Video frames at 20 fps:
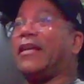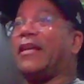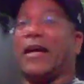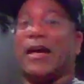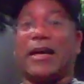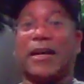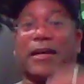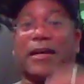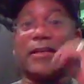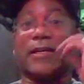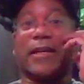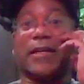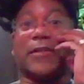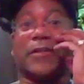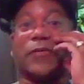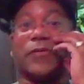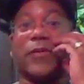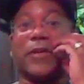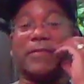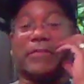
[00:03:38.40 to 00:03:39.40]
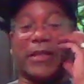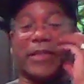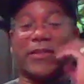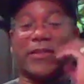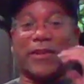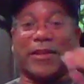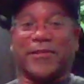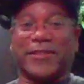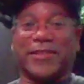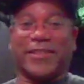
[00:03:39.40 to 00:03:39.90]
Uh, yeah, I just want to make
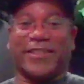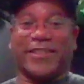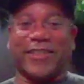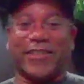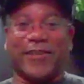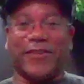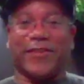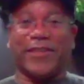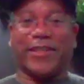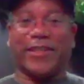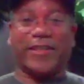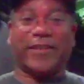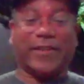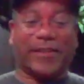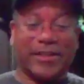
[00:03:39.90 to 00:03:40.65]
sure I'm good to go here.